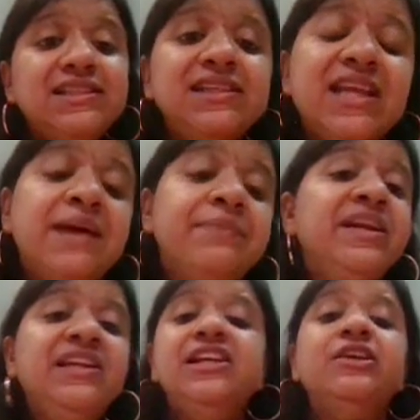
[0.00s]

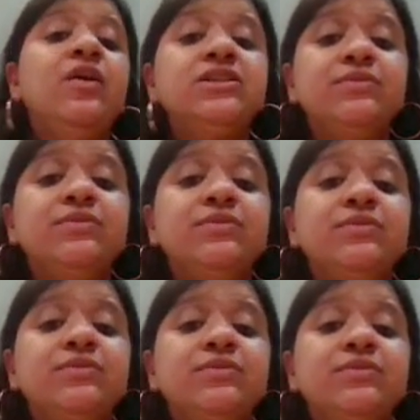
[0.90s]
indemnity clause will come
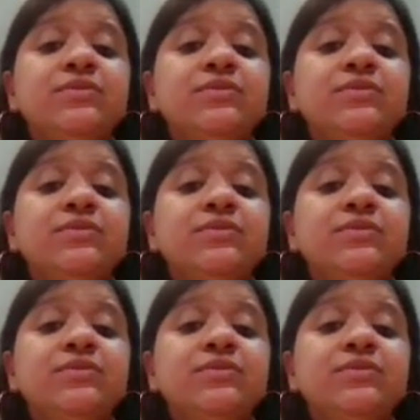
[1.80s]
to my